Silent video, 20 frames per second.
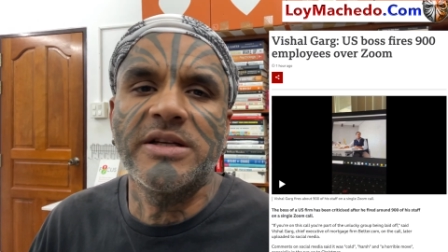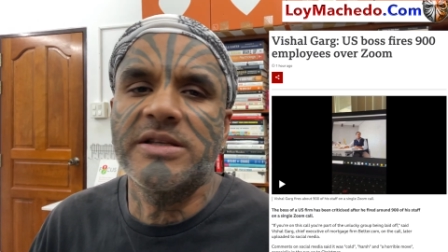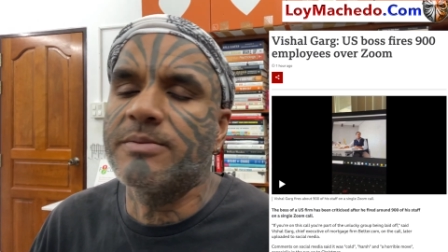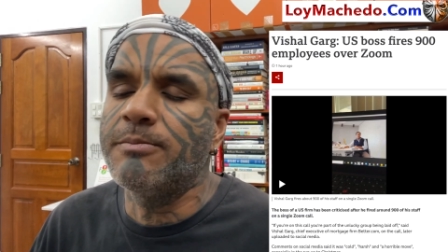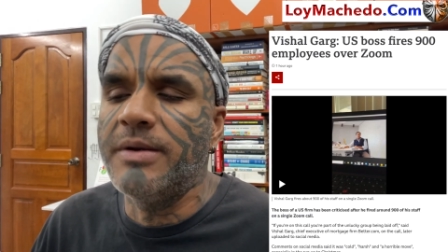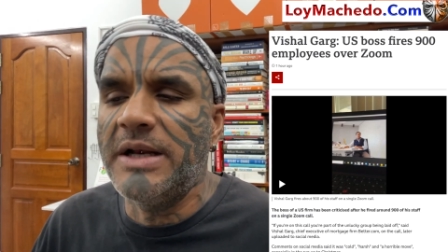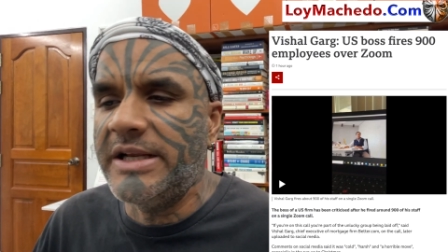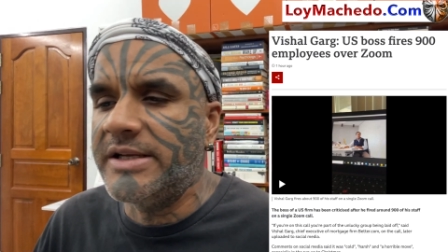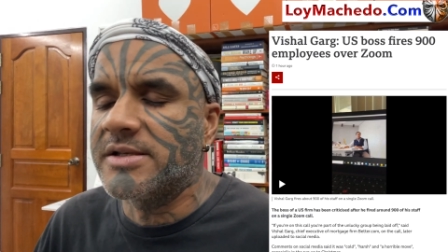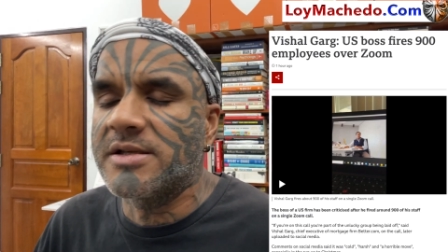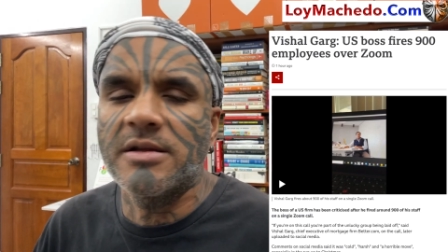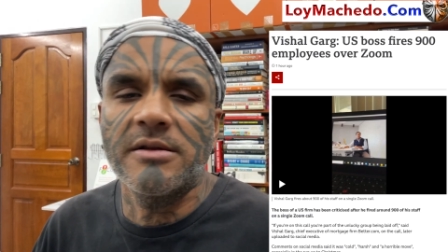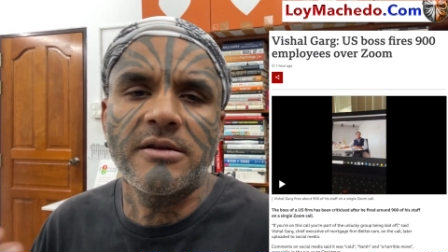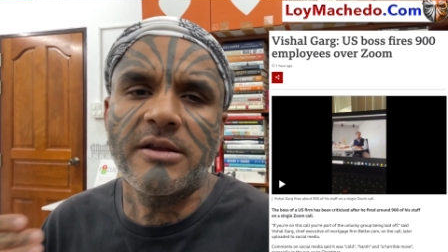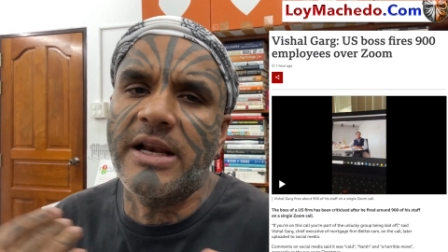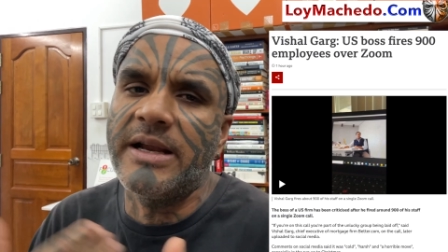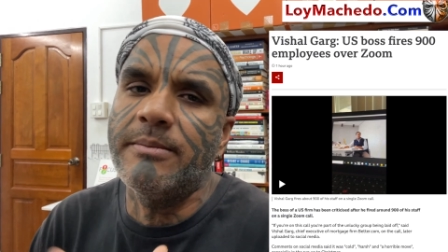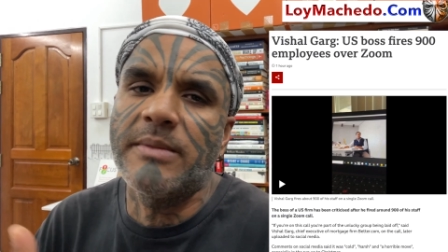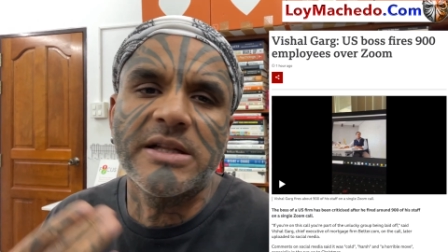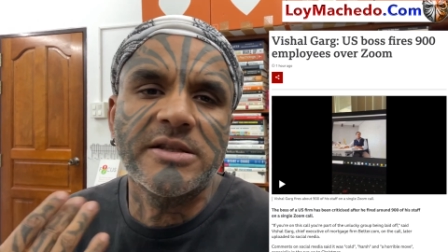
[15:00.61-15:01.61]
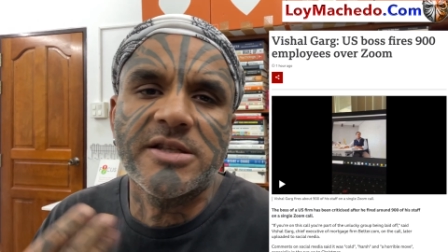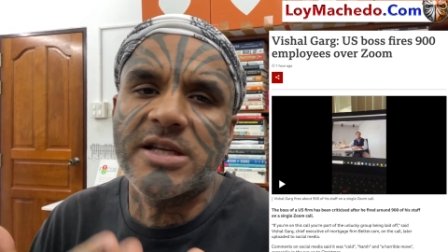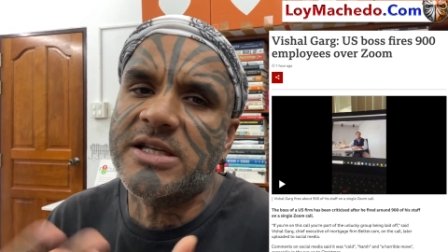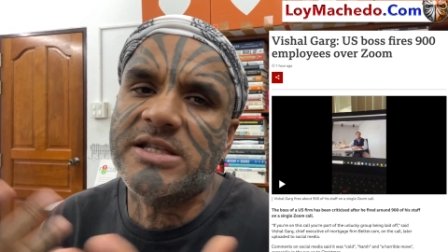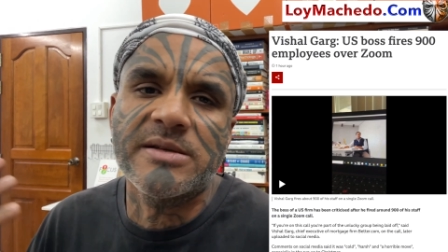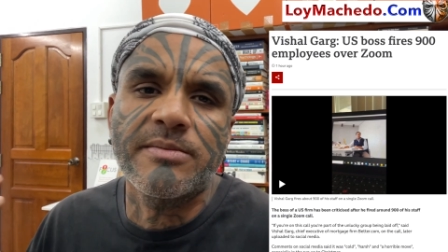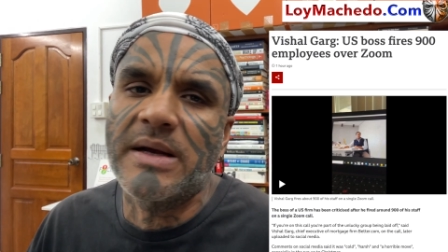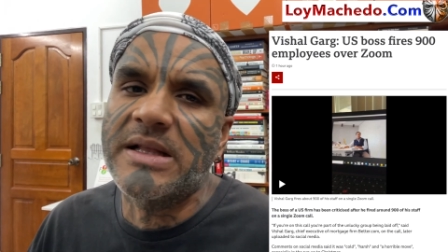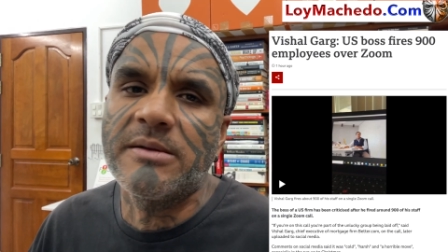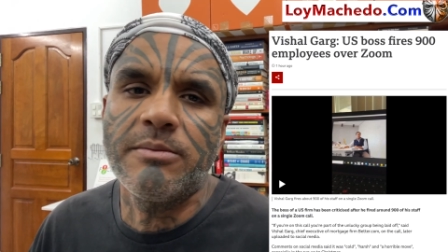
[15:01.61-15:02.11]
please. 3 month,
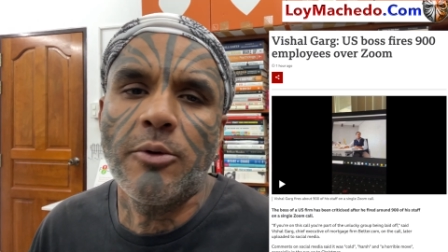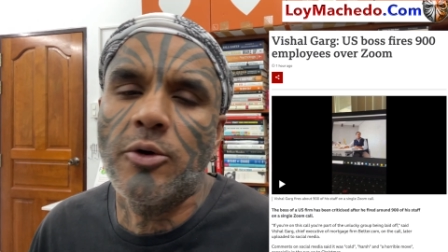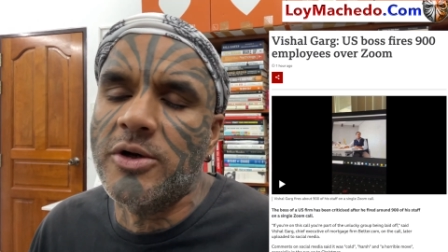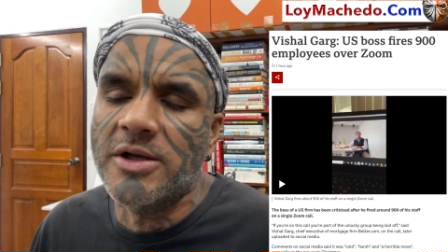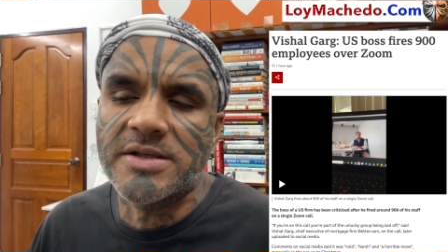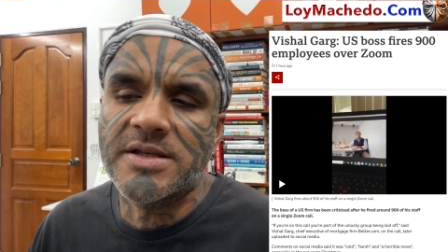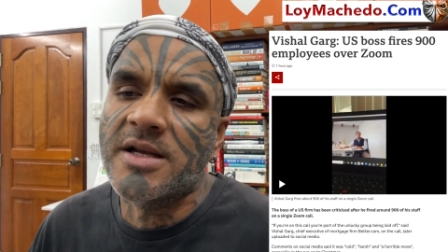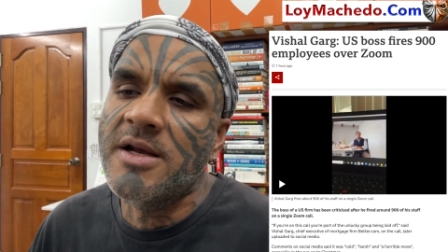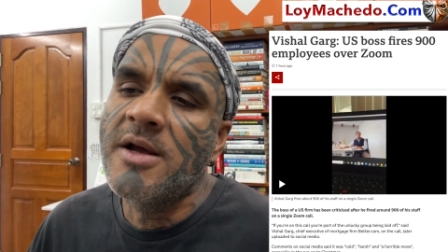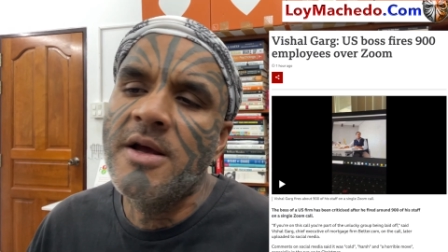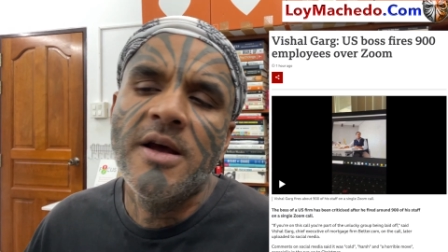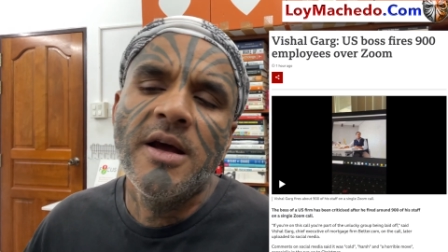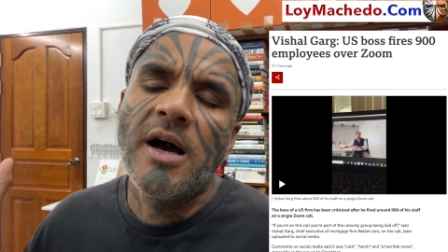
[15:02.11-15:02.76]
6 month bonus.